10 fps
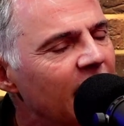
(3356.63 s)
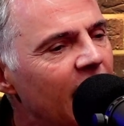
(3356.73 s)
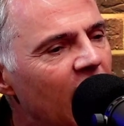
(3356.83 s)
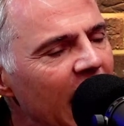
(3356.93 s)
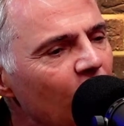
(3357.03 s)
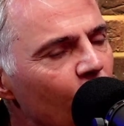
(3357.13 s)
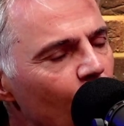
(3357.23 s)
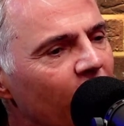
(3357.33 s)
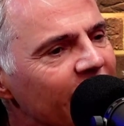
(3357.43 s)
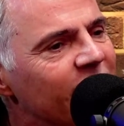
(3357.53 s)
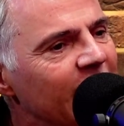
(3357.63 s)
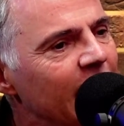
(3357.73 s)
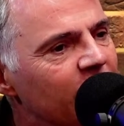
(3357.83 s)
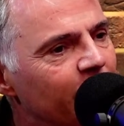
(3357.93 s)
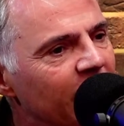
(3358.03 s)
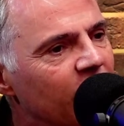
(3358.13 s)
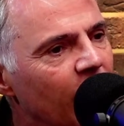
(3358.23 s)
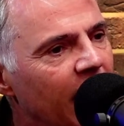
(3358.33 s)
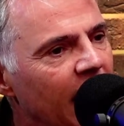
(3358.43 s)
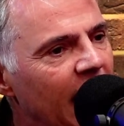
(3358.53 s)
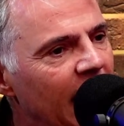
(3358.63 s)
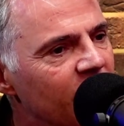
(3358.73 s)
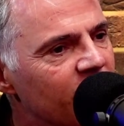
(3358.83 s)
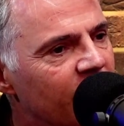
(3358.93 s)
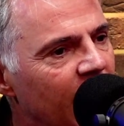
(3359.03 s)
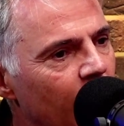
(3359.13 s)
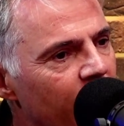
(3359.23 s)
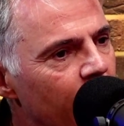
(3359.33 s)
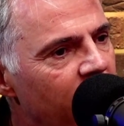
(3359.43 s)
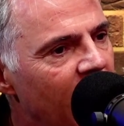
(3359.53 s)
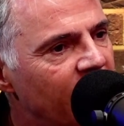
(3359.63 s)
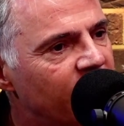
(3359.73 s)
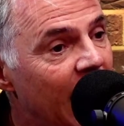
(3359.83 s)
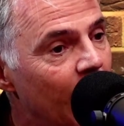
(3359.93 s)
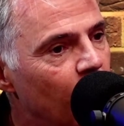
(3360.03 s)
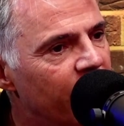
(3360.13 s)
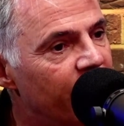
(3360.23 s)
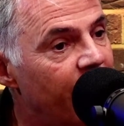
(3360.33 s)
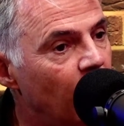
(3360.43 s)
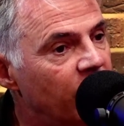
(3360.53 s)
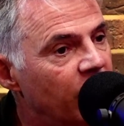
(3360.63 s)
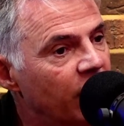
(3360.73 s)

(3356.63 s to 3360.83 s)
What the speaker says: What it seems to be doing, interesting with the press and with the voters,